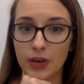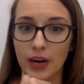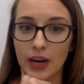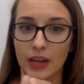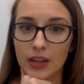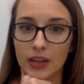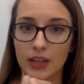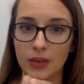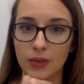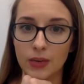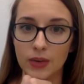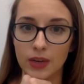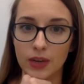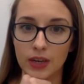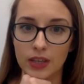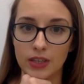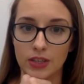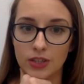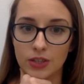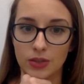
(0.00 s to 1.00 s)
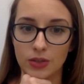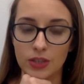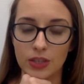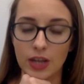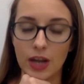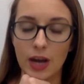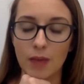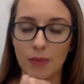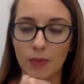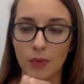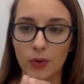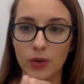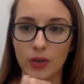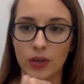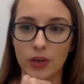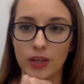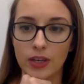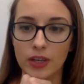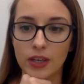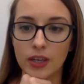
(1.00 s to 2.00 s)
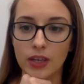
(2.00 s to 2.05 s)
I think we're going to do a lot more